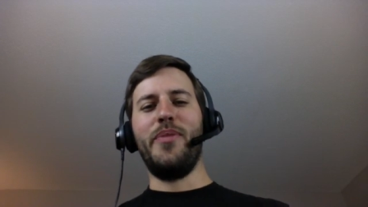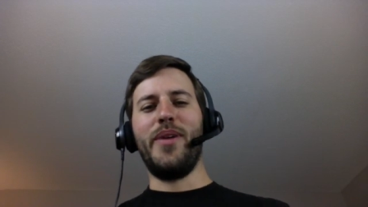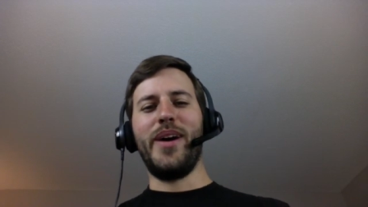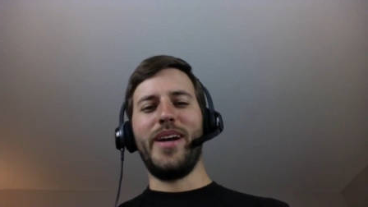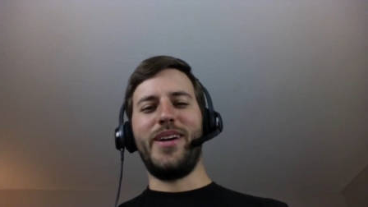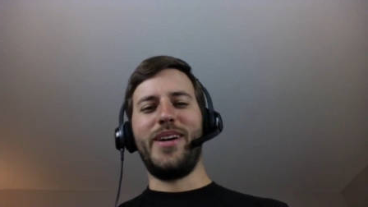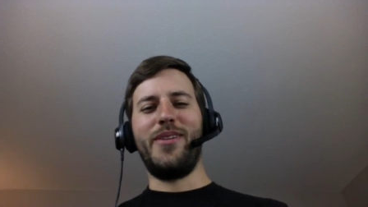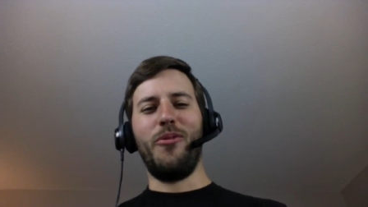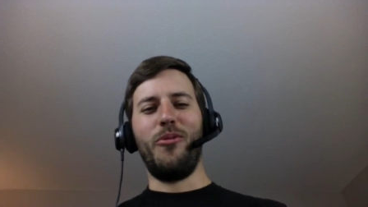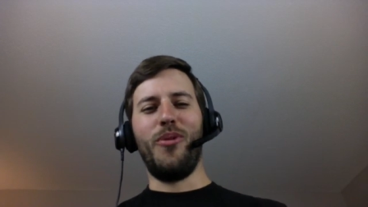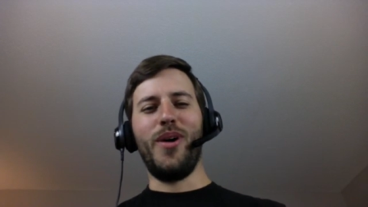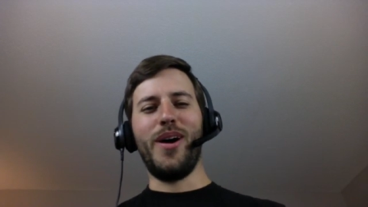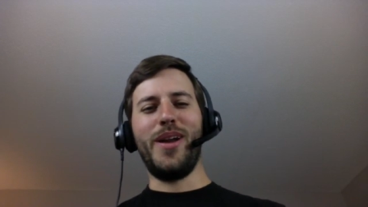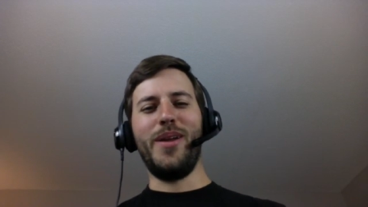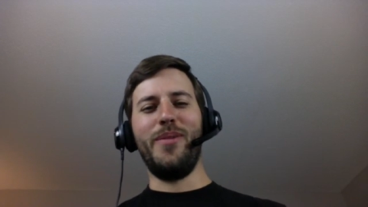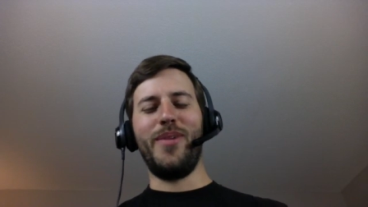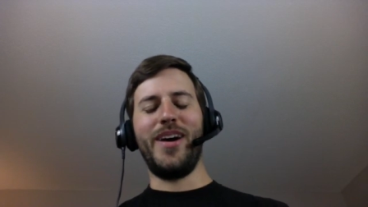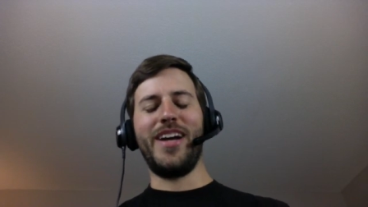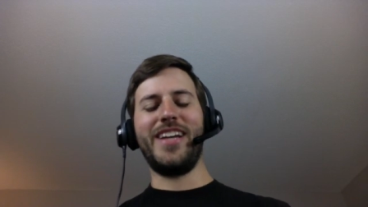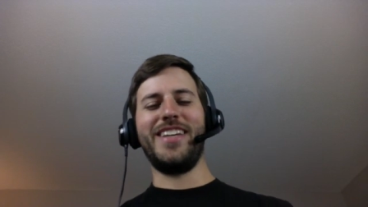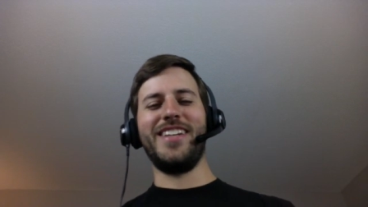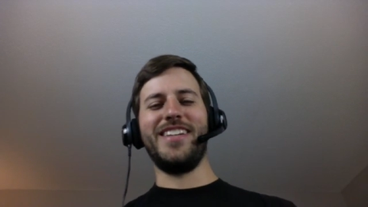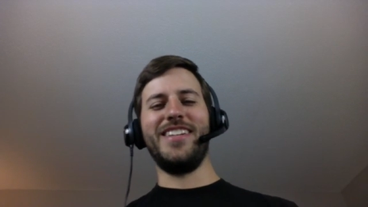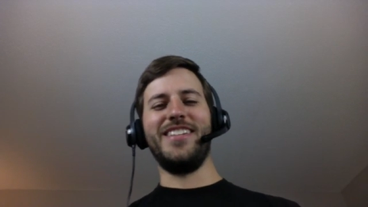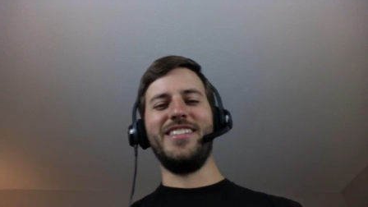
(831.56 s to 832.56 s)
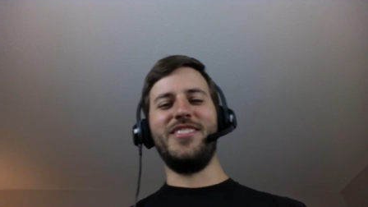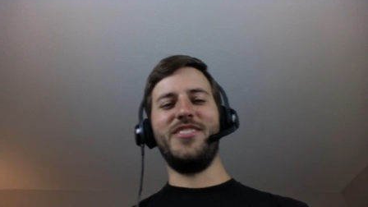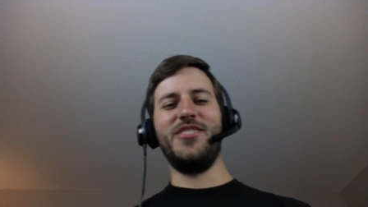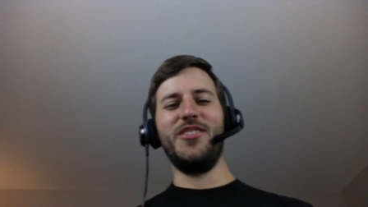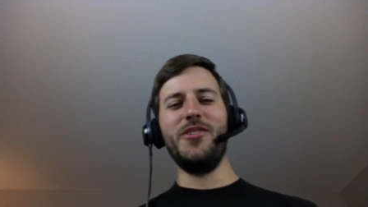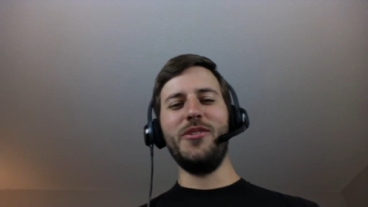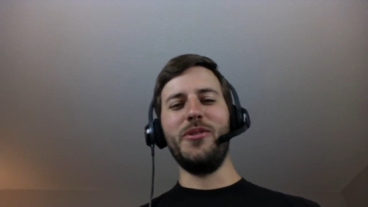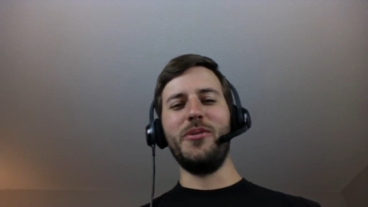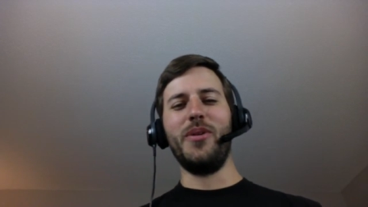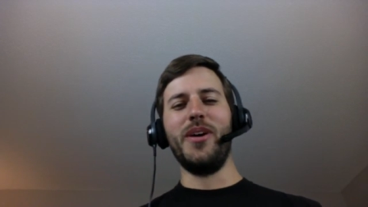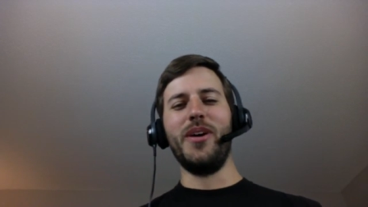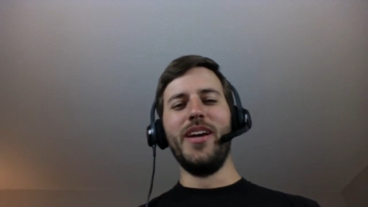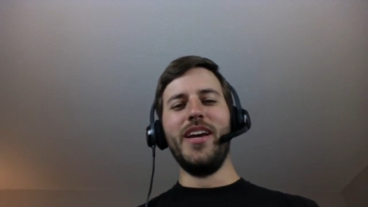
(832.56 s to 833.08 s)
like, what am I going to
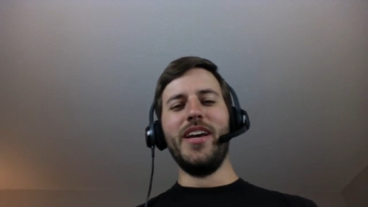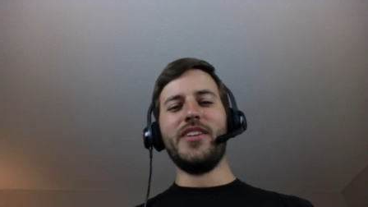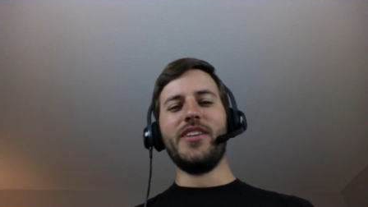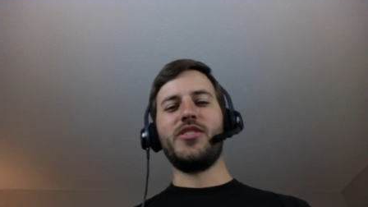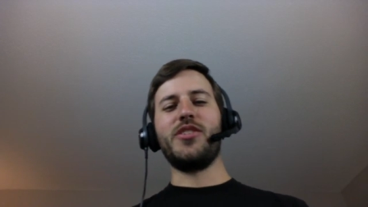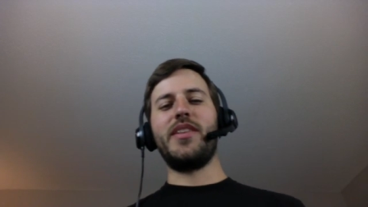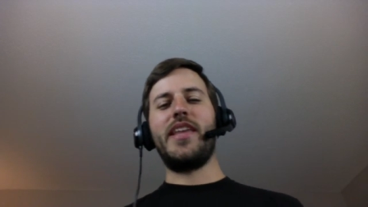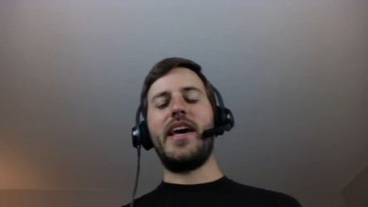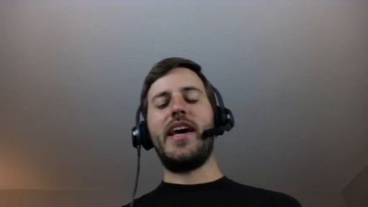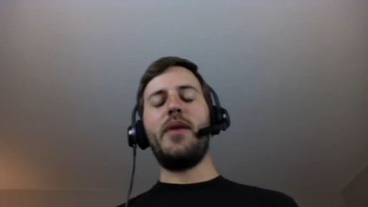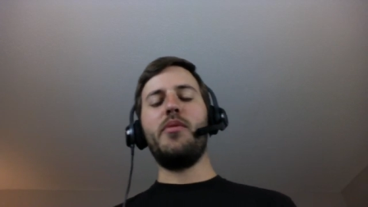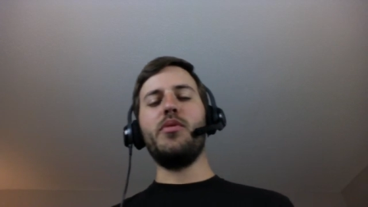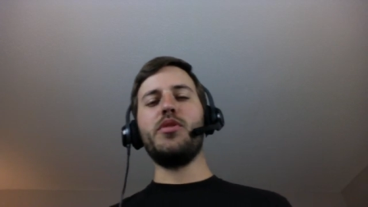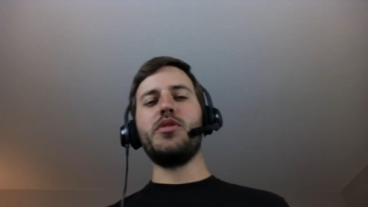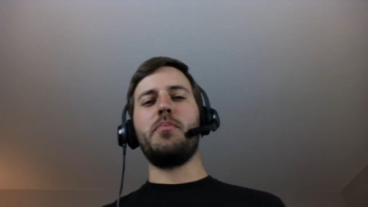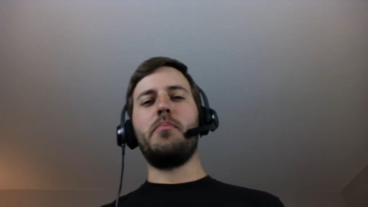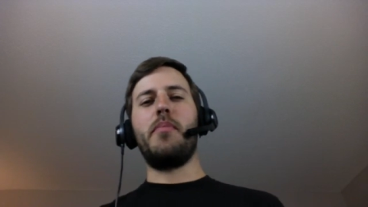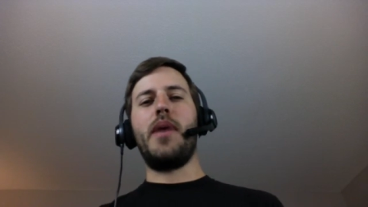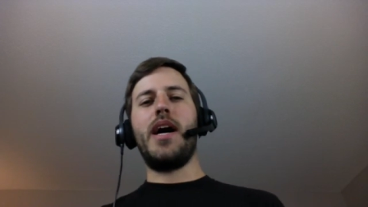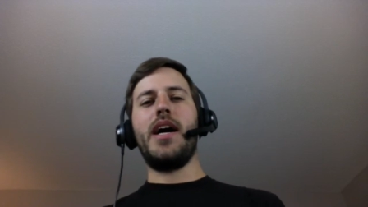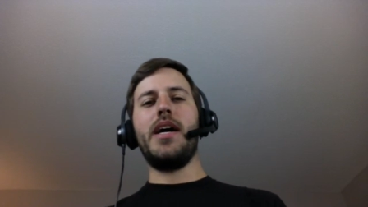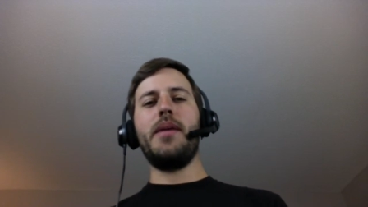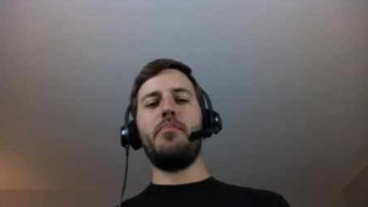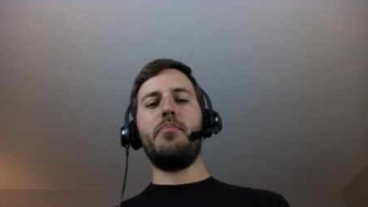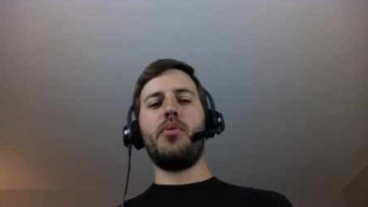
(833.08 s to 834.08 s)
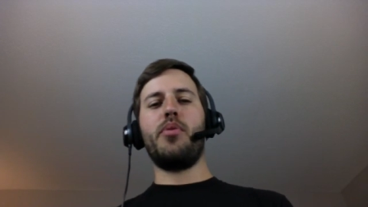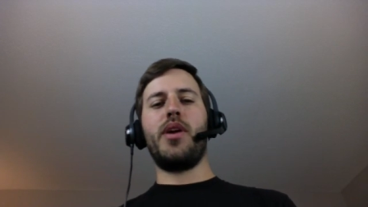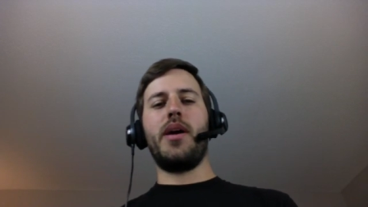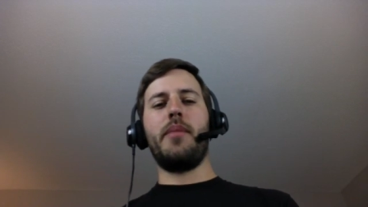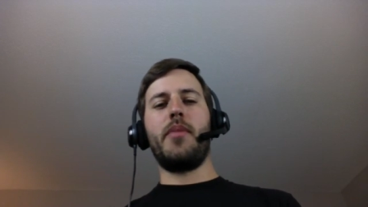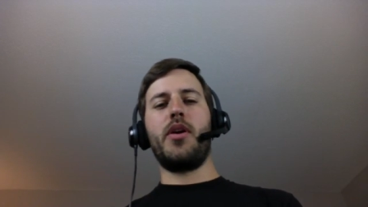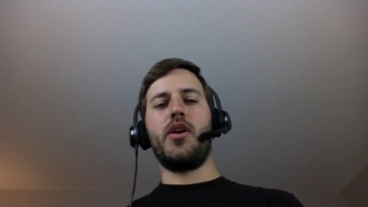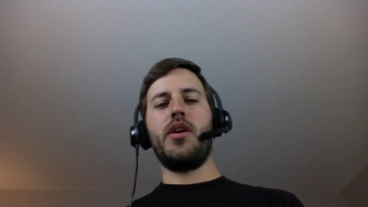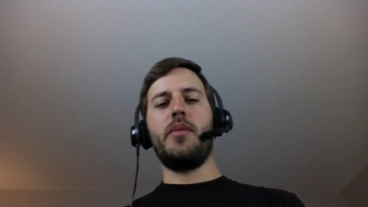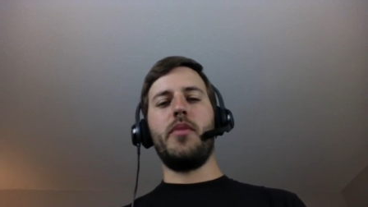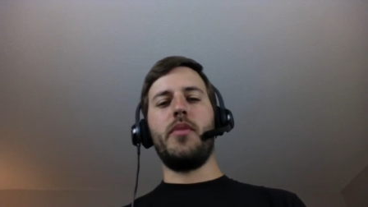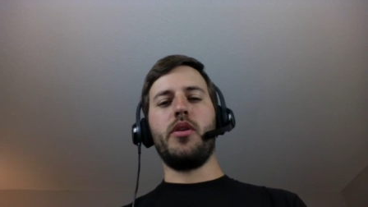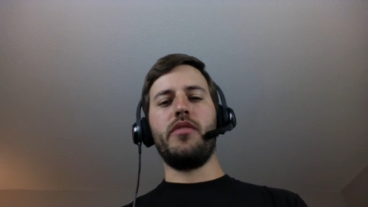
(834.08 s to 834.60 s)
do? So that was my
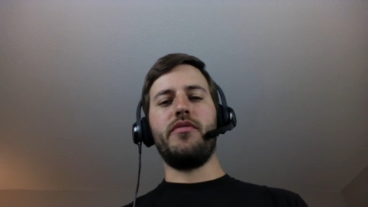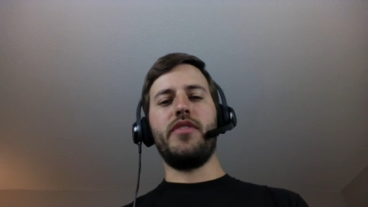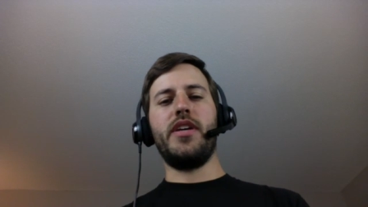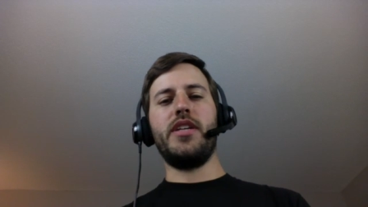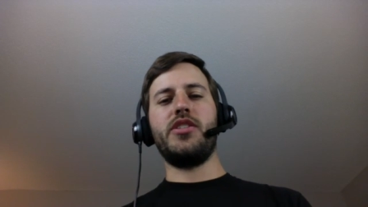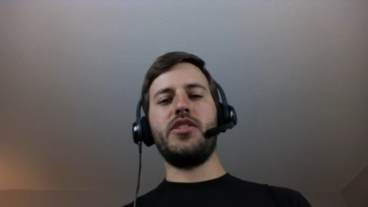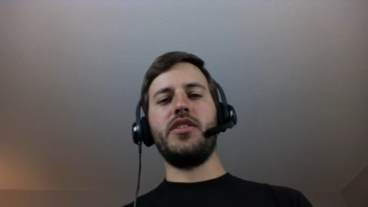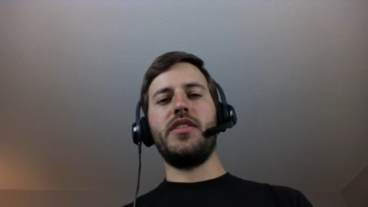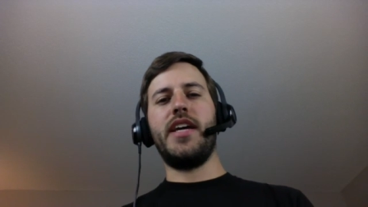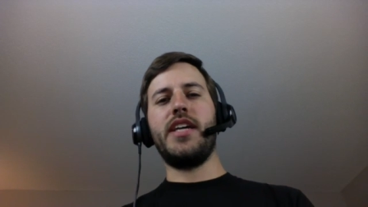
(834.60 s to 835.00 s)
primary motivation.